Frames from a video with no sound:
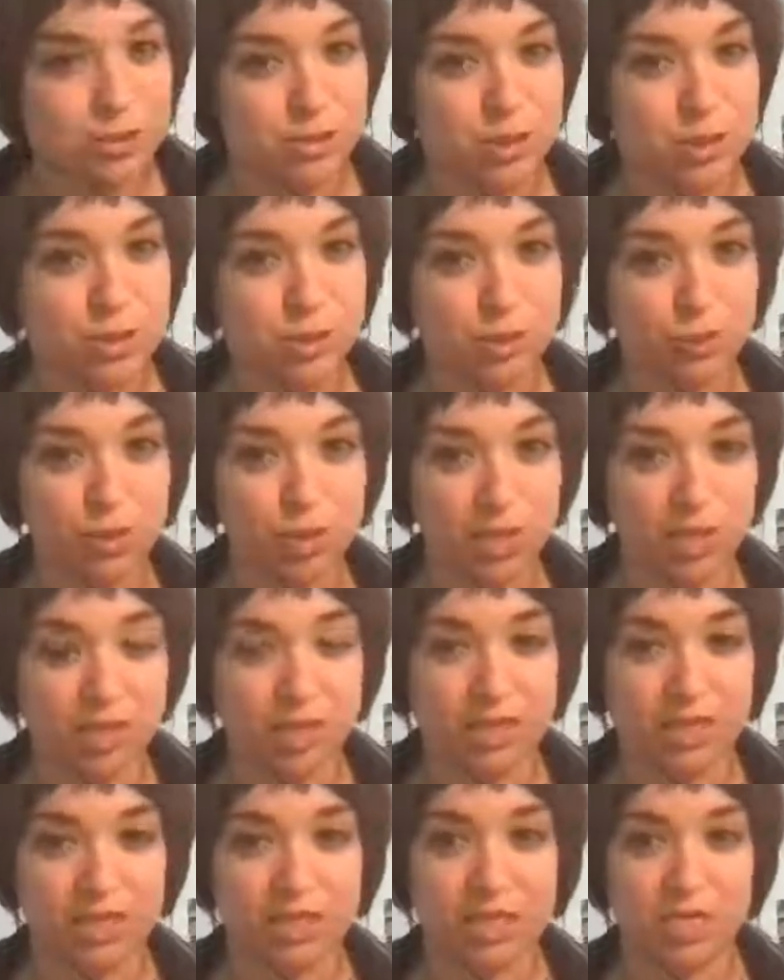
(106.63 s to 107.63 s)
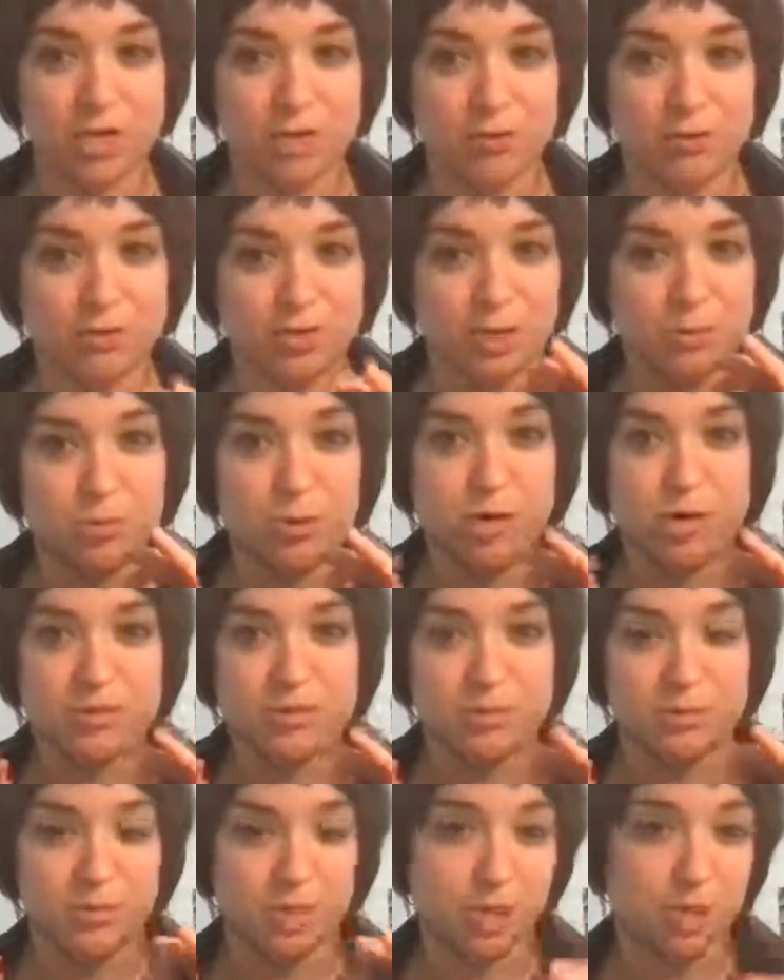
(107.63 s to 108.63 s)
they're still a really good thing to do because it's a
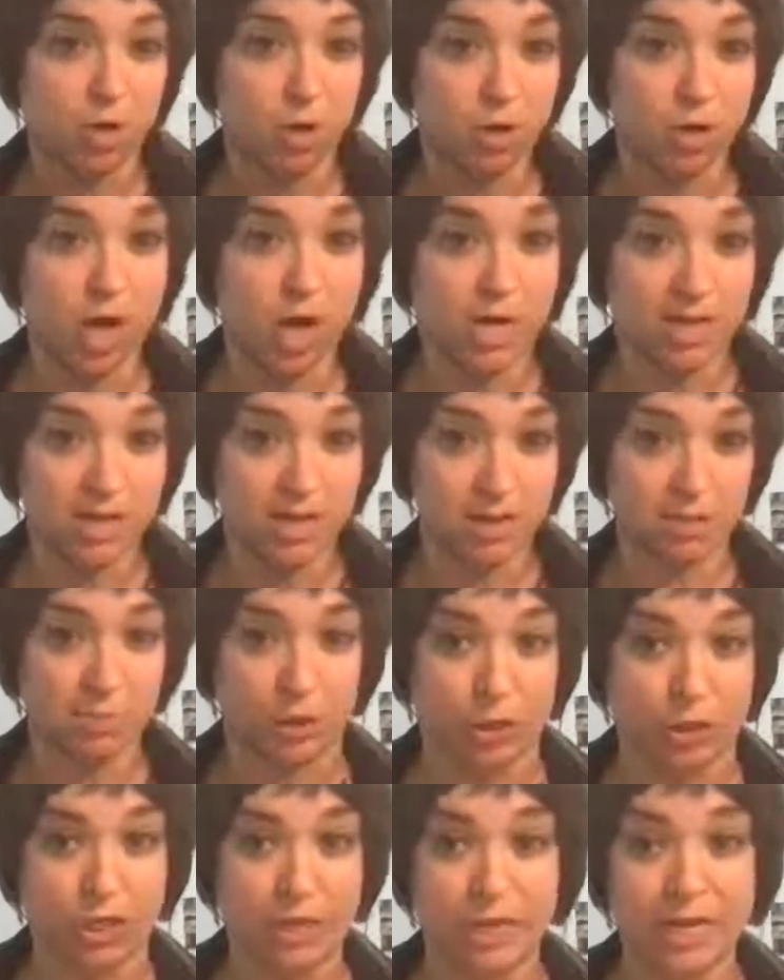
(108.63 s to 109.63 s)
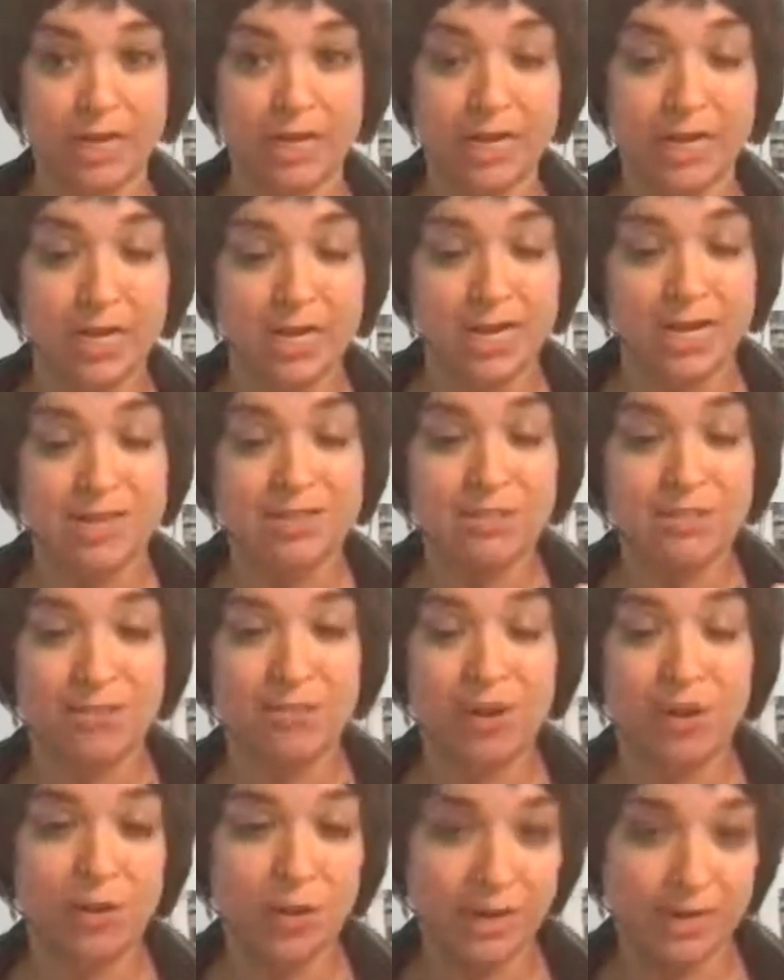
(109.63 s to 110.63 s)
part of something called content marketing.
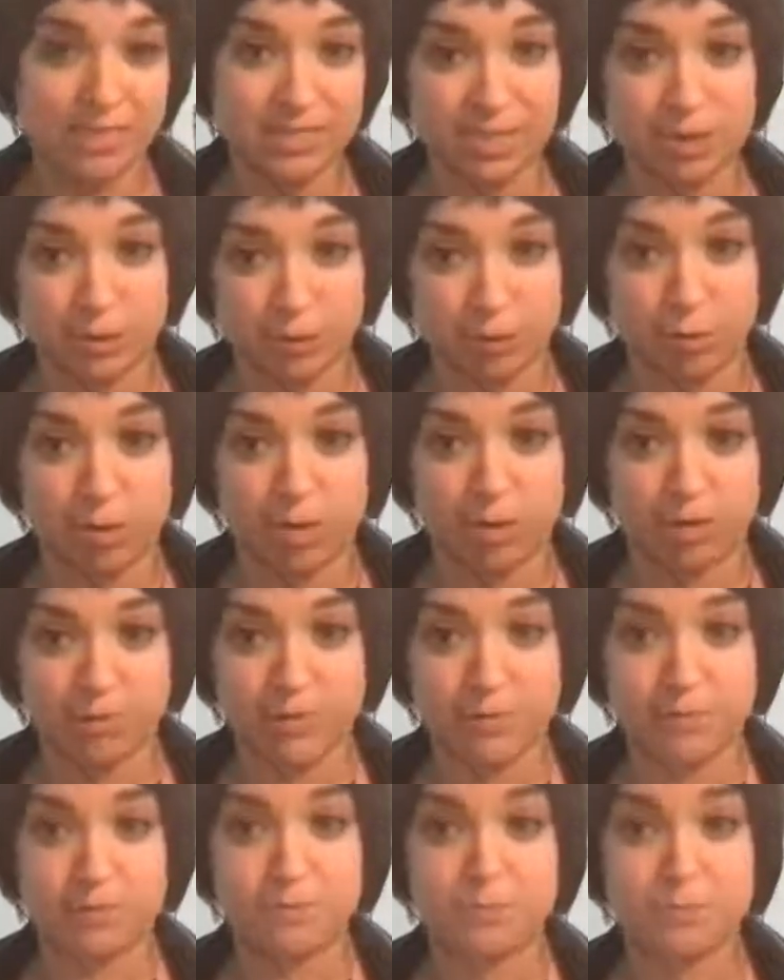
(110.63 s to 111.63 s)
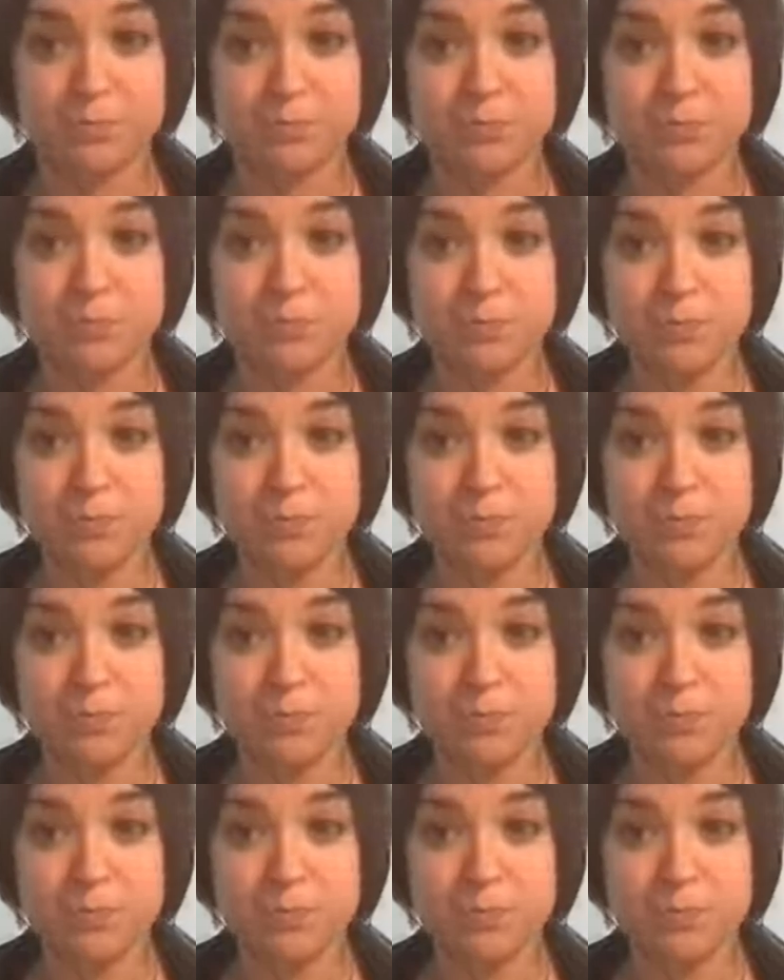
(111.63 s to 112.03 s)
It's a very essential part of it.